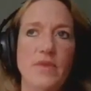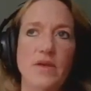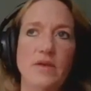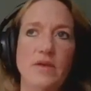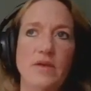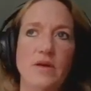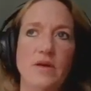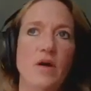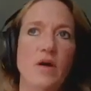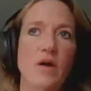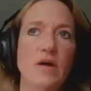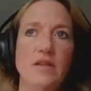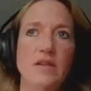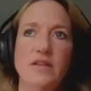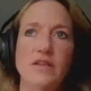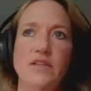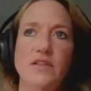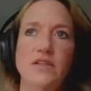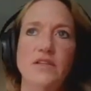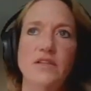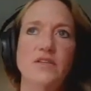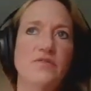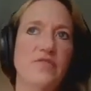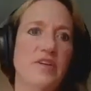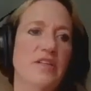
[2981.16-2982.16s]
all of
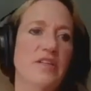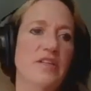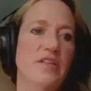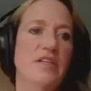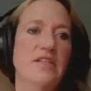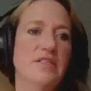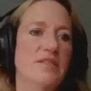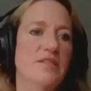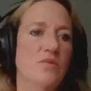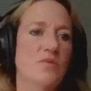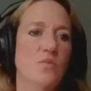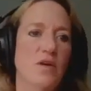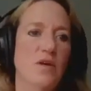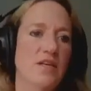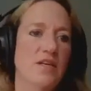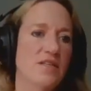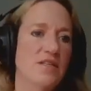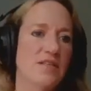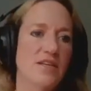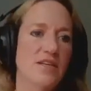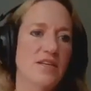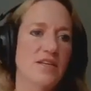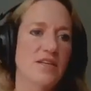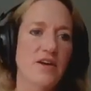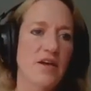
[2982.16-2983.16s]
those feelings in ways
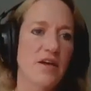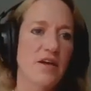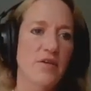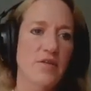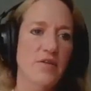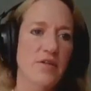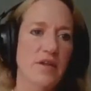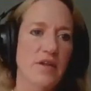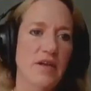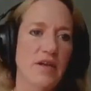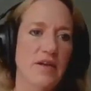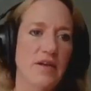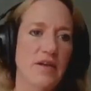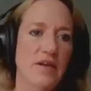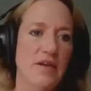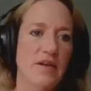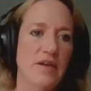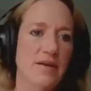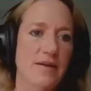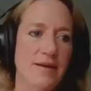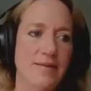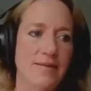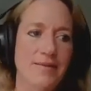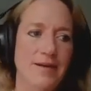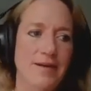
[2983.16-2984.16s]
that are healthy. And
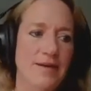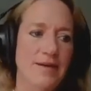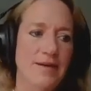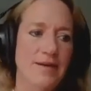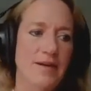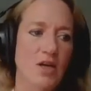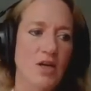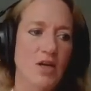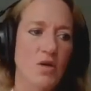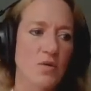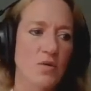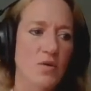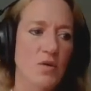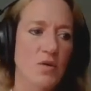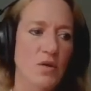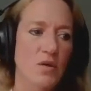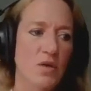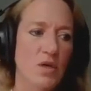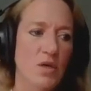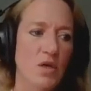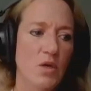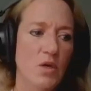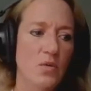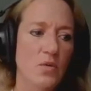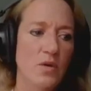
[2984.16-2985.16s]
I mean,
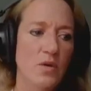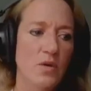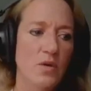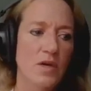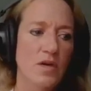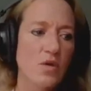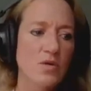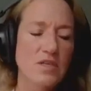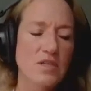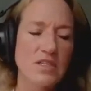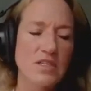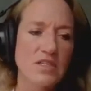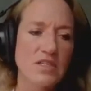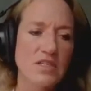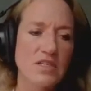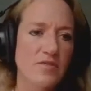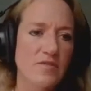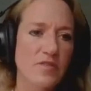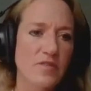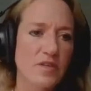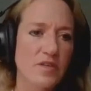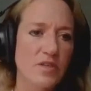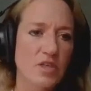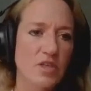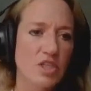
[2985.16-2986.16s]
we know it doesn't
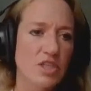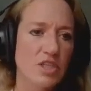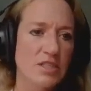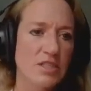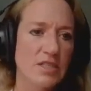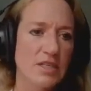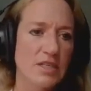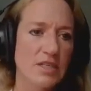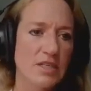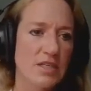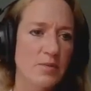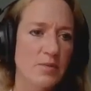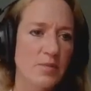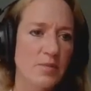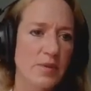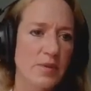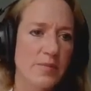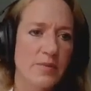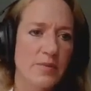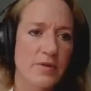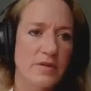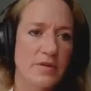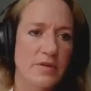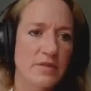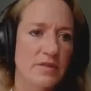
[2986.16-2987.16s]
feel good to kill
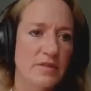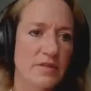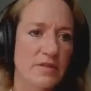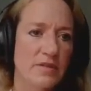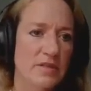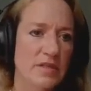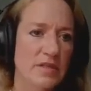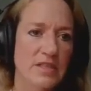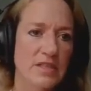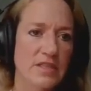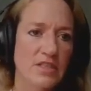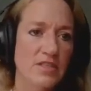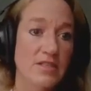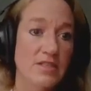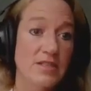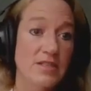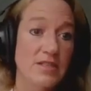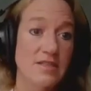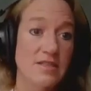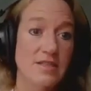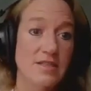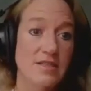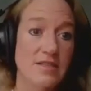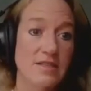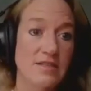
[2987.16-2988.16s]
people. Like it just
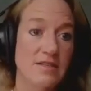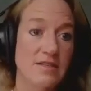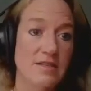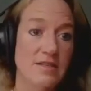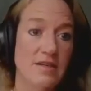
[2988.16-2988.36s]
doesn't.